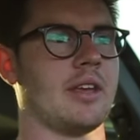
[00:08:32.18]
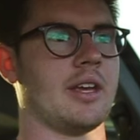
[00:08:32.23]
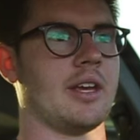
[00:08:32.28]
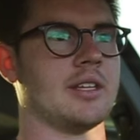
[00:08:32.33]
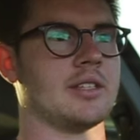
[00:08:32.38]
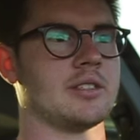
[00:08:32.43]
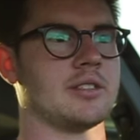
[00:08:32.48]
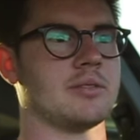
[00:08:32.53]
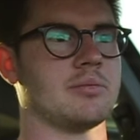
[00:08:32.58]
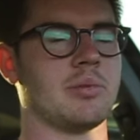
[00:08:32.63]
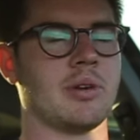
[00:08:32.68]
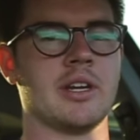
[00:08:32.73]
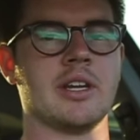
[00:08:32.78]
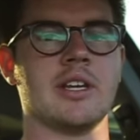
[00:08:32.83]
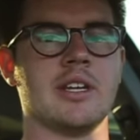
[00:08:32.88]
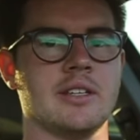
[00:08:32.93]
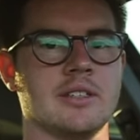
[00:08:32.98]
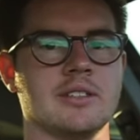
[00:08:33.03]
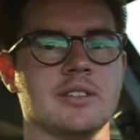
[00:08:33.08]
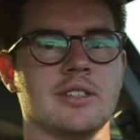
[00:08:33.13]
It's pretty
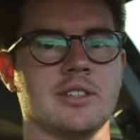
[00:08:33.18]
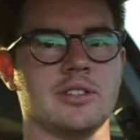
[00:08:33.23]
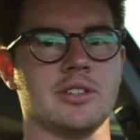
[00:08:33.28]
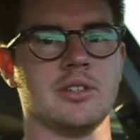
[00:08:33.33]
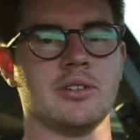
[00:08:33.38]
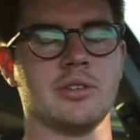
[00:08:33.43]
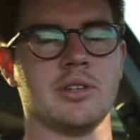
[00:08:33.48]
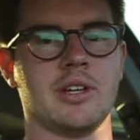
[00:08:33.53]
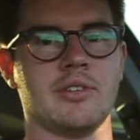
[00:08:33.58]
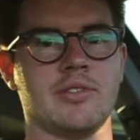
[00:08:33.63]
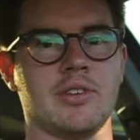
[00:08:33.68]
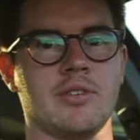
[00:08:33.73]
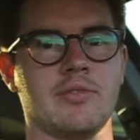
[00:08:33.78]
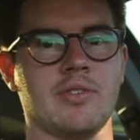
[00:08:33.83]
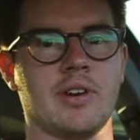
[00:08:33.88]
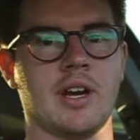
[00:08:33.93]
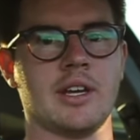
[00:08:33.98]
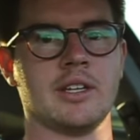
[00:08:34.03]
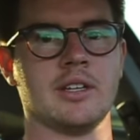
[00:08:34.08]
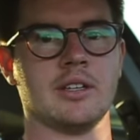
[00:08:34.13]
easy to do. If you
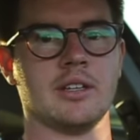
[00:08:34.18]
find